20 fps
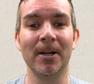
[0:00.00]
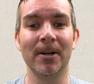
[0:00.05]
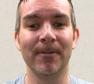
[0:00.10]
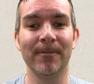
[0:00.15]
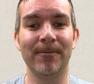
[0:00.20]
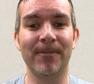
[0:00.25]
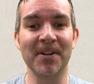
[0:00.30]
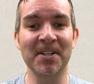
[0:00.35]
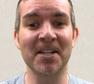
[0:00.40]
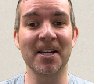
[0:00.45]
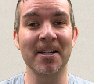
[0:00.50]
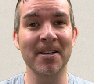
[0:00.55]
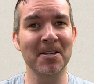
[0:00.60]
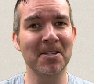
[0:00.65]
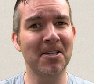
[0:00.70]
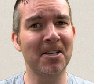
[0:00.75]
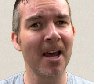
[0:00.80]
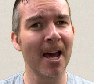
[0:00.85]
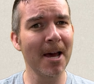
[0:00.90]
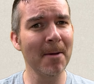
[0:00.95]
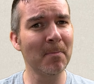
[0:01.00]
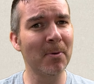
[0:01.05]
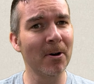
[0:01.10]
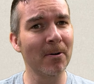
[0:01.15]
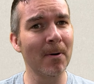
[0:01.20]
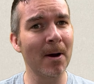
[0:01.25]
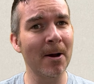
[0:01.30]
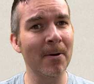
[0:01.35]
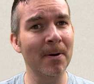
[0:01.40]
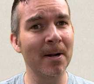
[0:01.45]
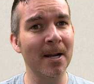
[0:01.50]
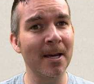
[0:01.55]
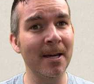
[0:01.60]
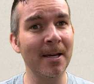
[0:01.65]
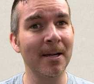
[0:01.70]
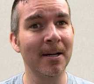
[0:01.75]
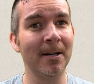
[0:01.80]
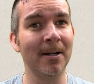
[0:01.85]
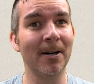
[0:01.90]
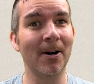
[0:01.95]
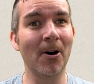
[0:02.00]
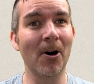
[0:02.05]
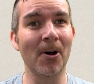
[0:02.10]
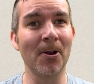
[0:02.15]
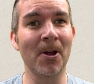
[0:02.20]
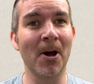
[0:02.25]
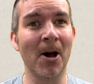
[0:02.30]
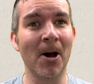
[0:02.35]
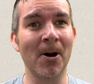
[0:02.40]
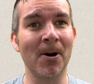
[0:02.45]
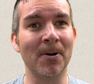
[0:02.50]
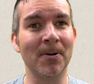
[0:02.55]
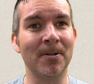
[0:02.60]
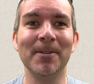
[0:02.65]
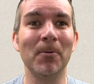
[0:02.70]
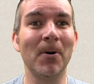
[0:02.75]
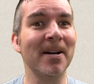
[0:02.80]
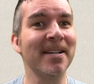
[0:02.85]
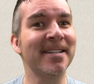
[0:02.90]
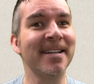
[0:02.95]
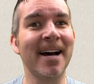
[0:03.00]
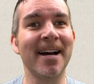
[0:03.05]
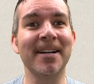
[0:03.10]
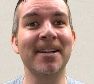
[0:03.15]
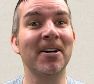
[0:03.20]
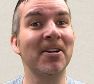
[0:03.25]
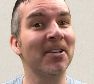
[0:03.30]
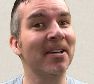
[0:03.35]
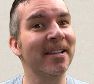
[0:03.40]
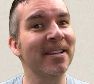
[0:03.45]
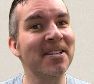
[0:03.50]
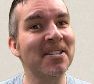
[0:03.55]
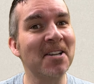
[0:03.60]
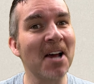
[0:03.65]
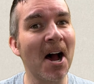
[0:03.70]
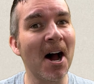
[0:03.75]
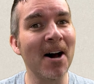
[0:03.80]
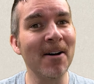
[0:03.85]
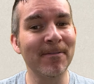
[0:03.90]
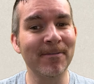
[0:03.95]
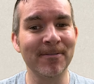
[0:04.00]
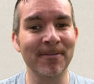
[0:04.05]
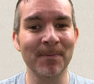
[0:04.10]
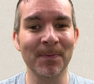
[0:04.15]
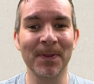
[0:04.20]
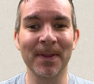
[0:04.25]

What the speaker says: Visit temporarily on hold. Why is that? Can't you get the staff?